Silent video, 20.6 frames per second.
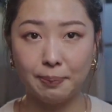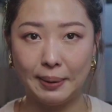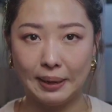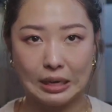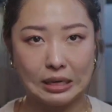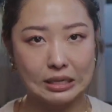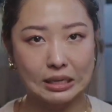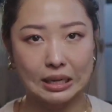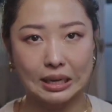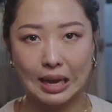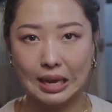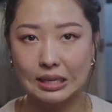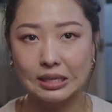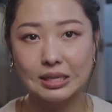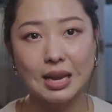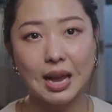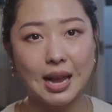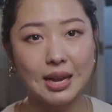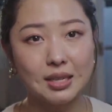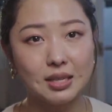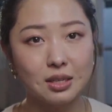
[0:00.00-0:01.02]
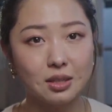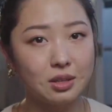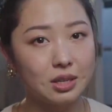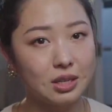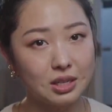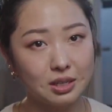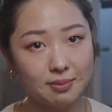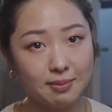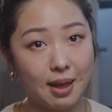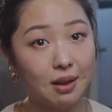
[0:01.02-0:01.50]
because it can taste
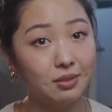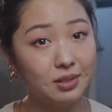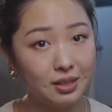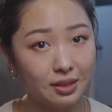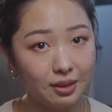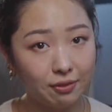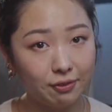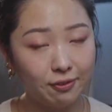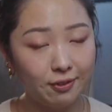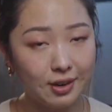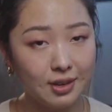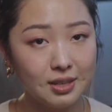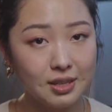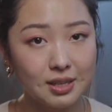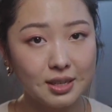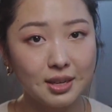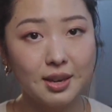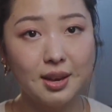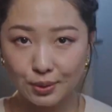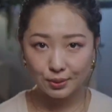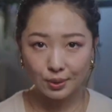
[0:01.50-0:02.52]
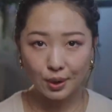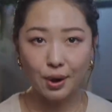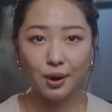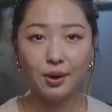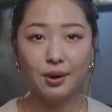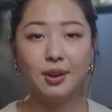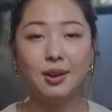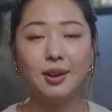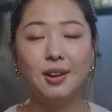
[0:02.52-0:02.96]
or smell different. So,